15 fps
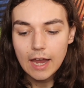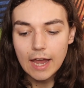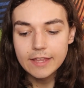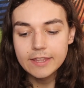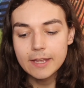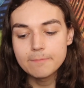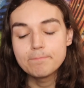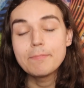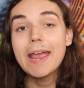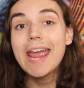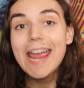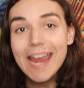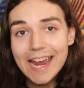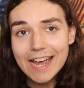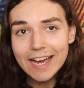And then
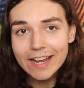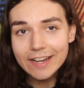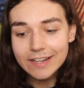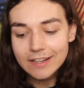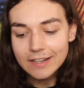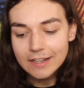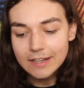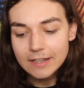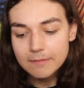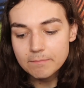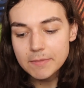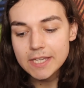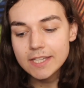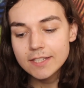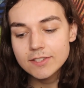pan
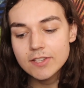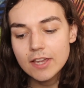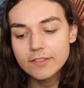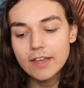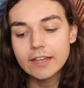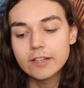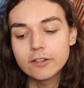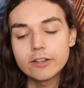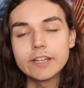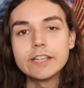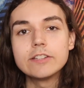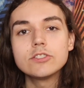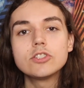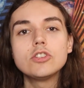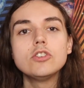means that you're
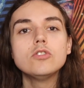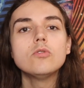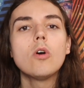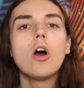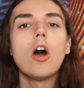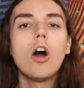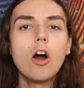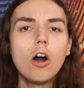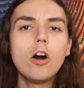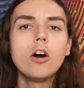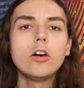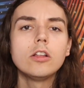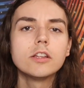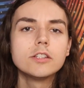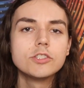into
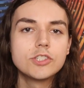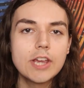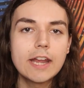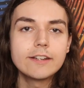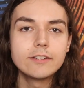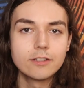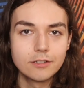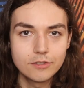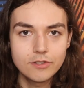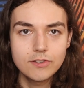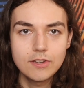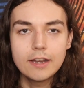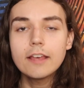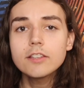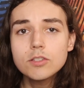all
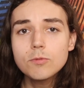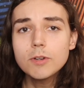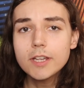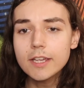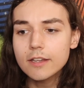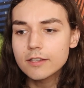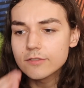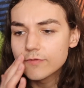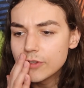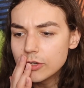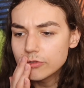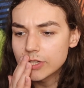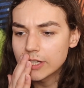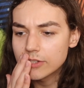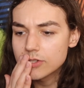genders. Now, this is where it gets
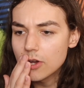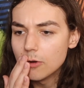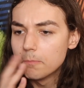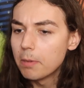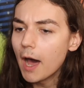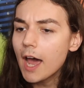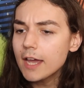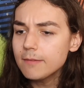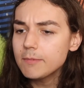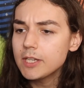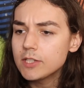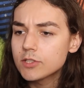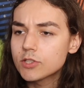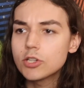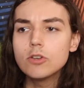confusing. So, bi
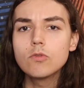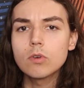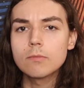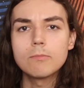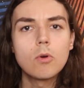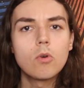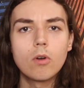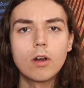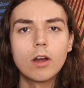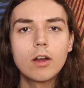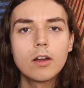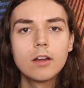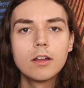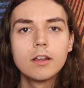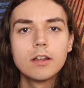means two or
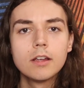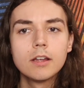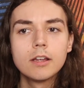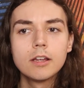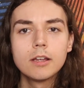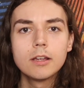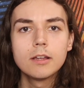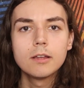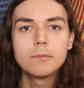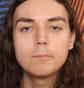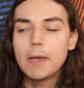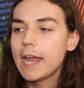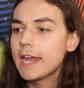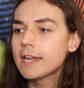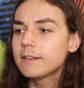more.
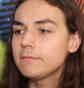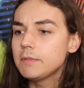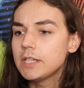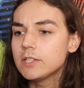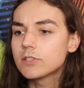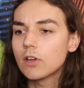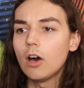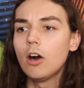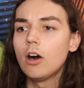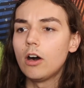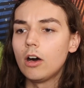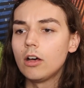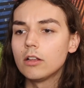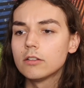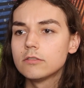Pan means
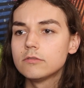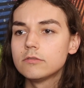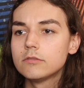all.